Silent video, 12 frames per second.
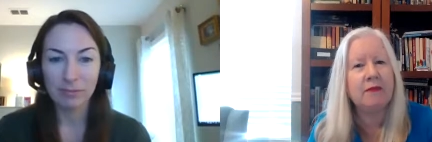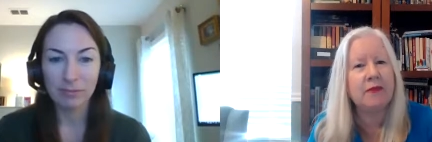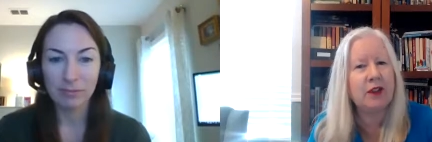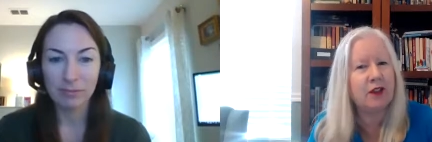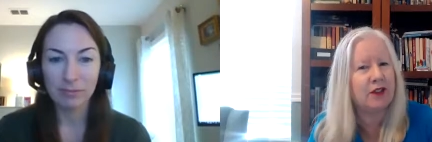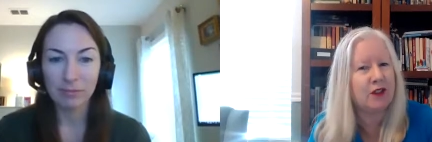
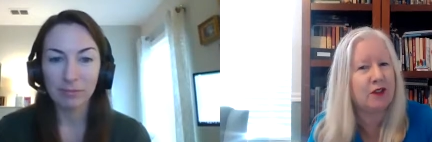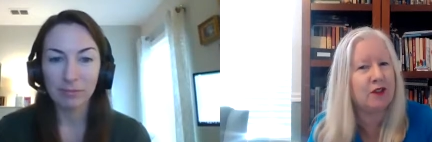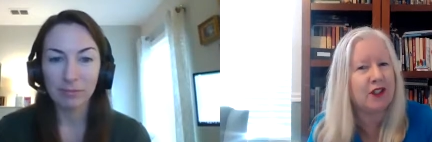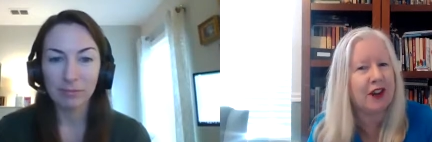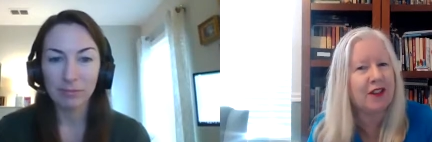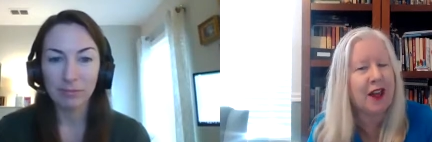Speaker 1: do, do you
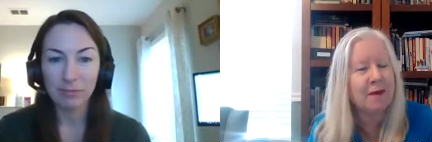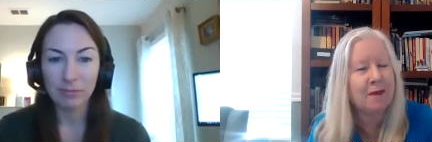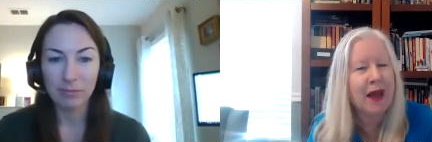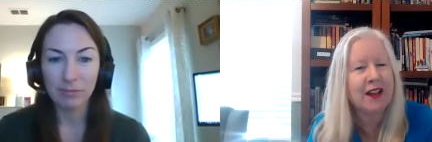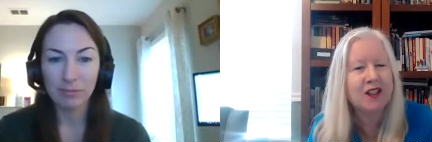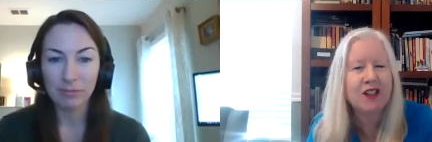share that
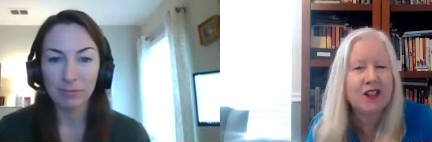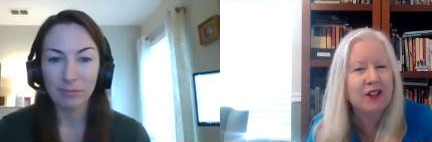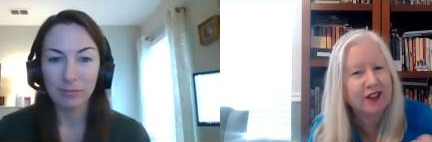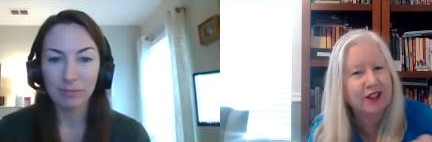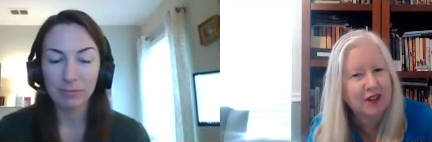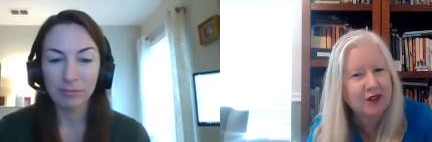passion or
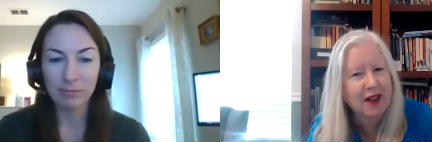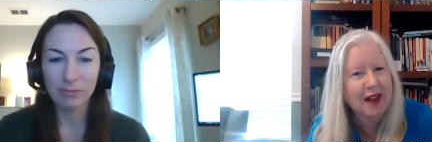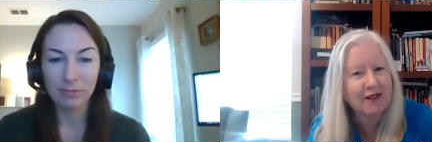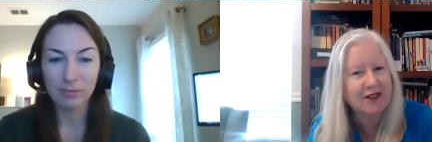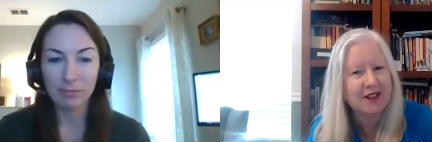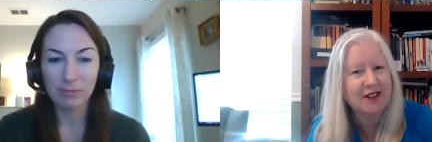did you
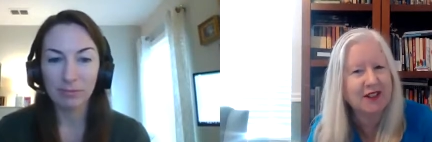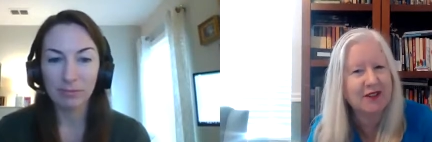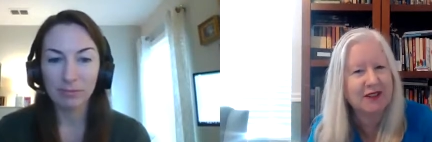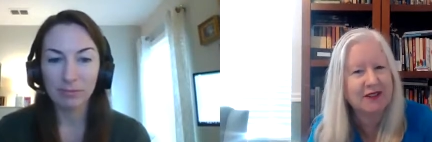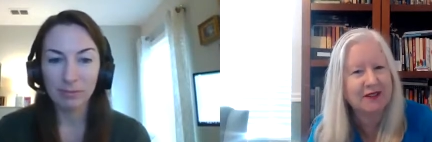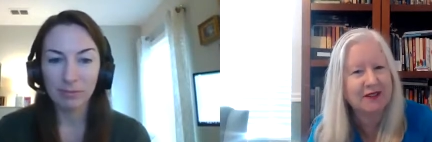have to do
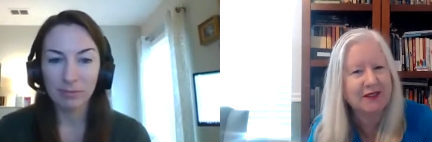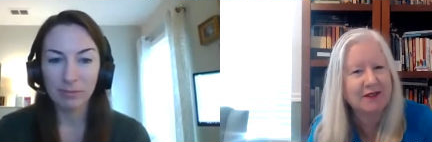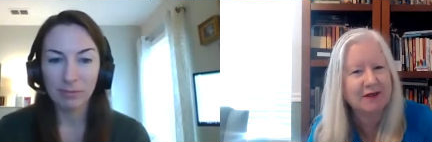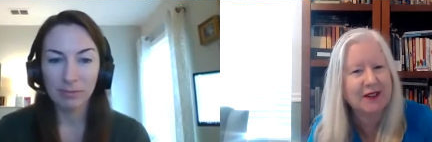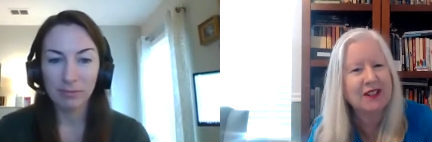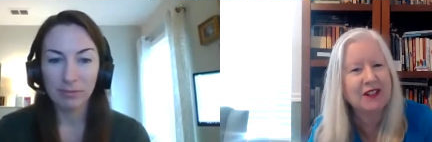a
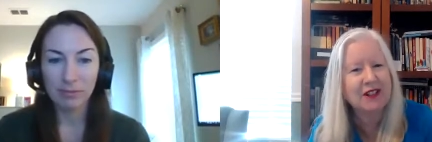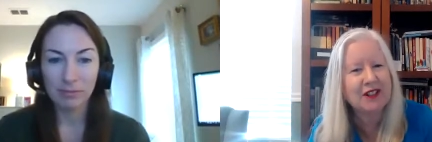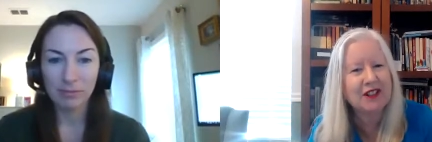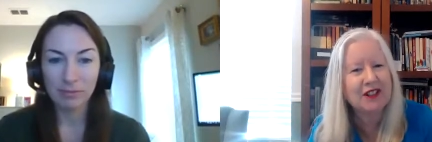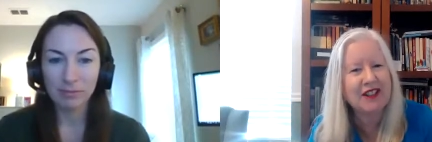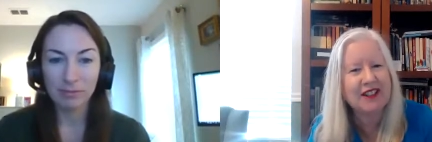
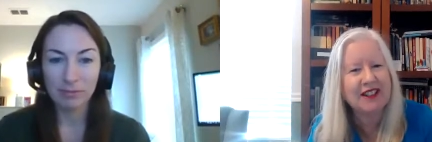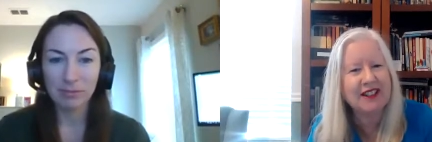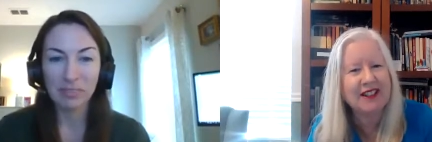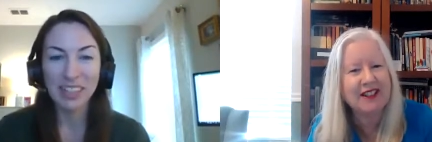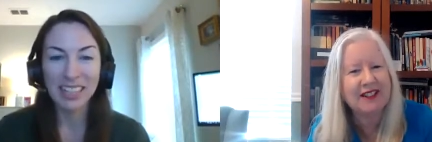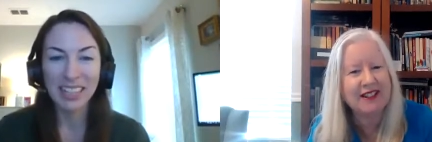research on
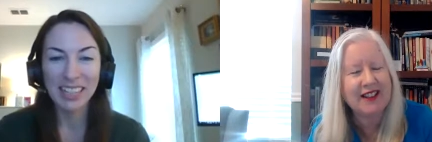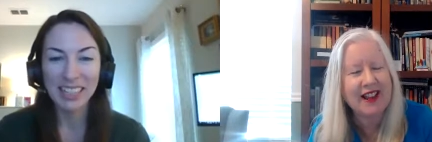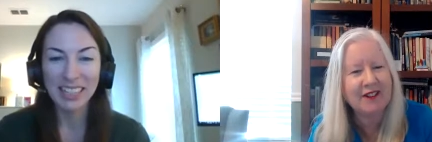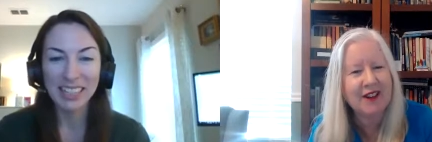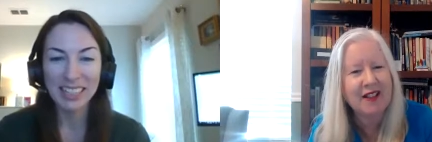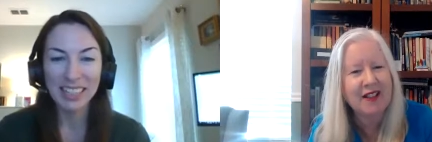
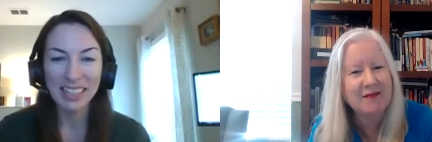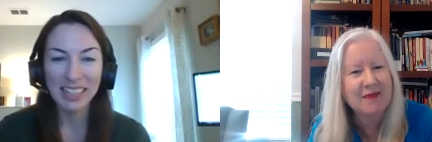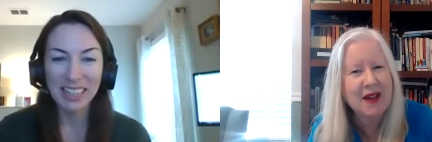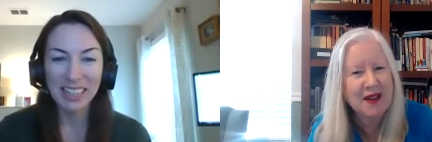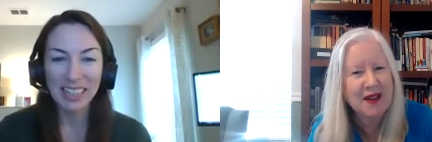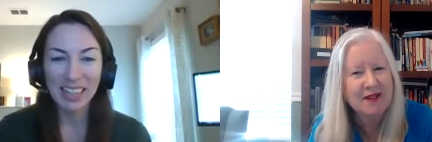Edgar Allan
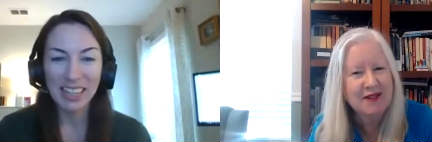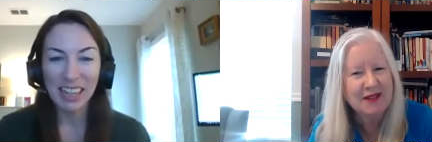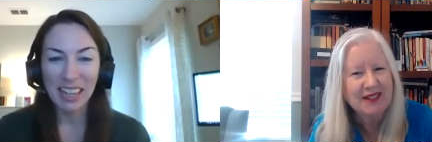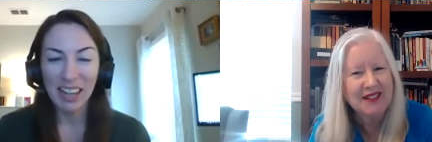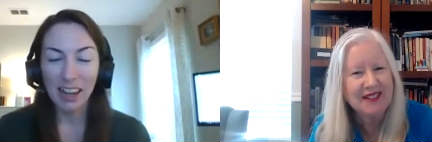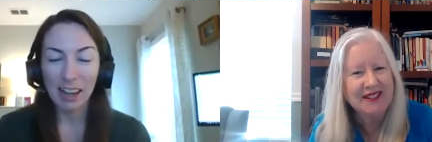Poe?
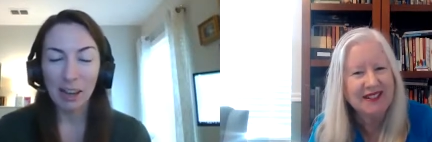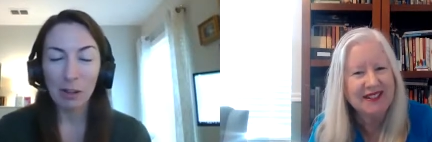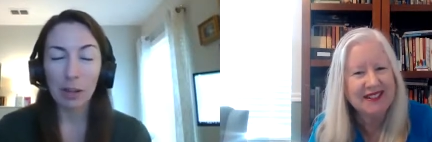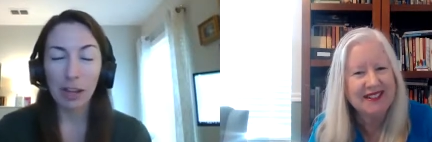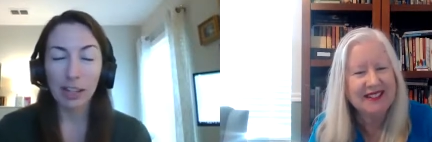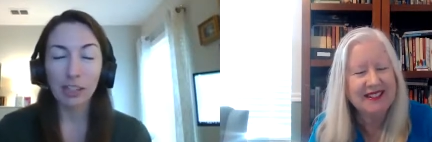
Speaker 2: Um,
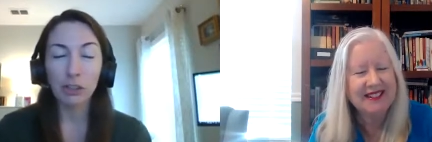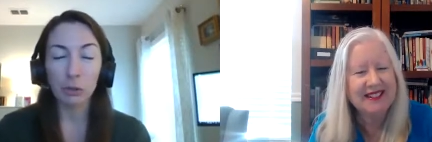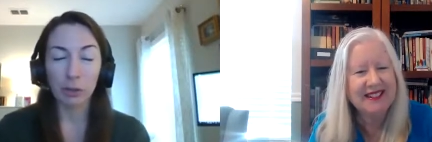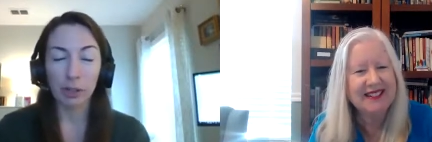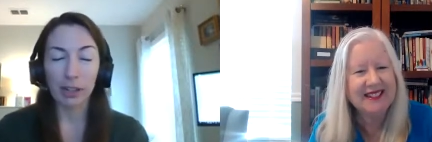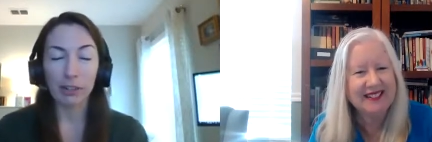I
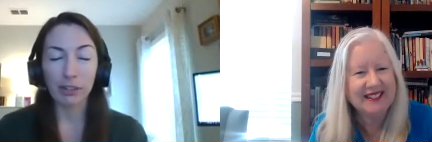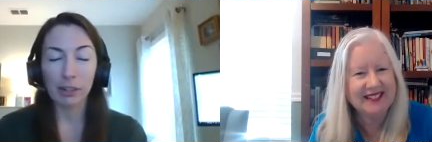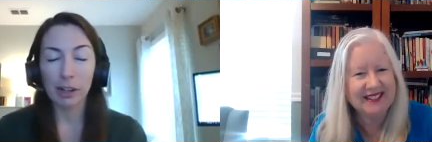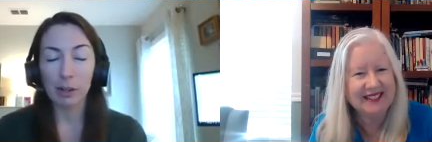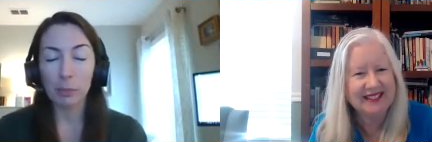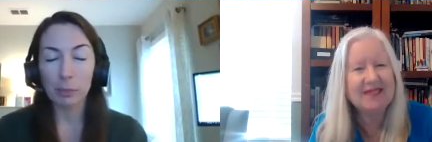enjoy Edgar
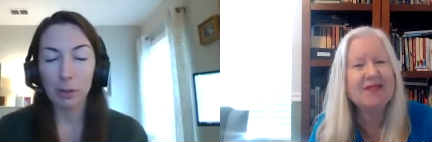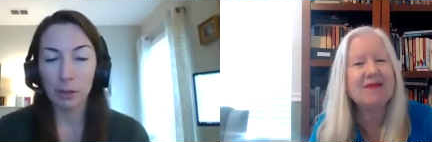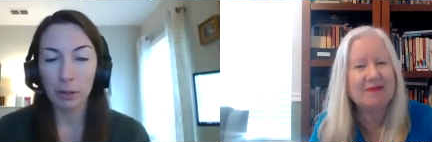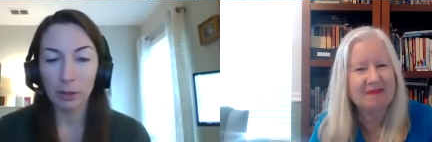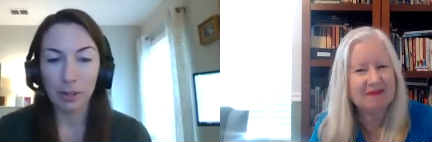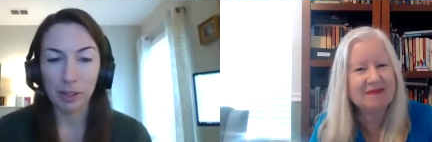Allan
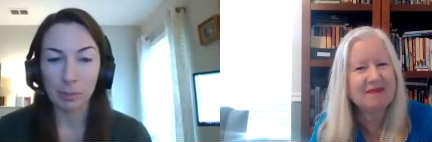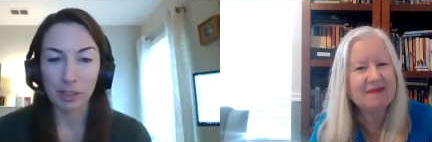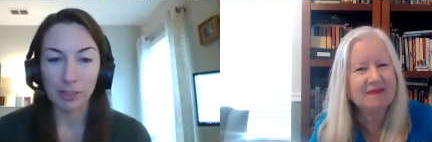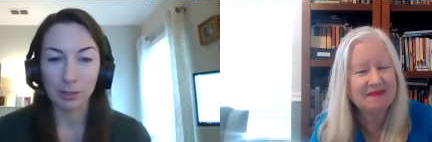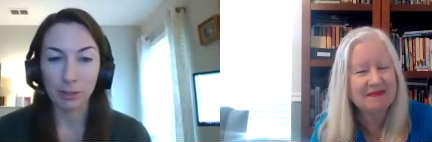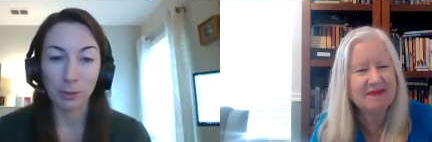Poe. I
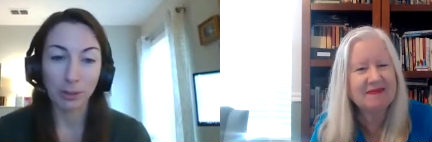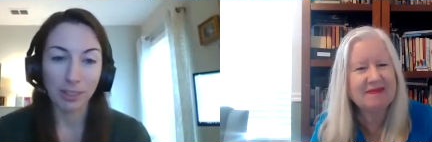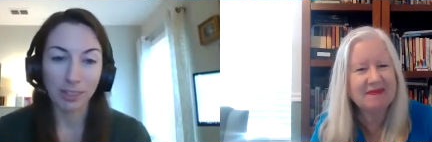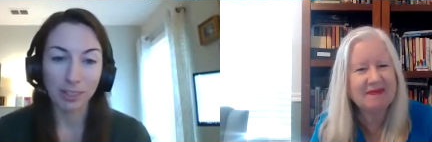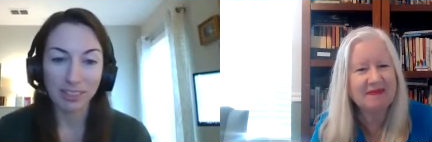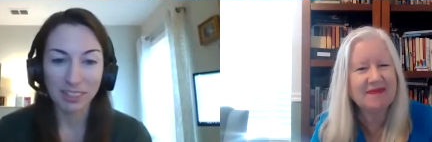mean, who
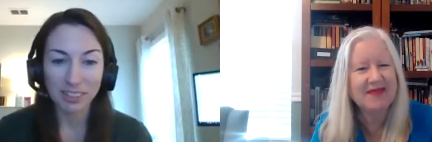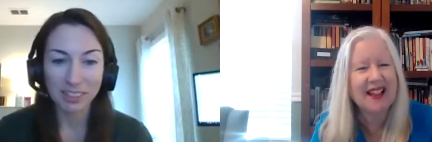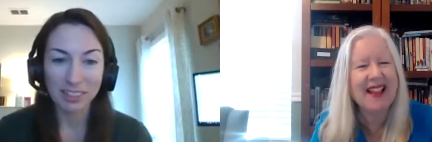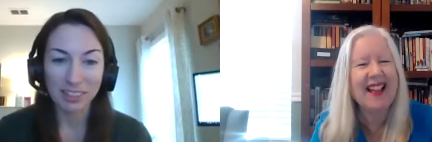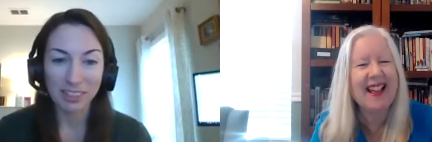doesn't? He's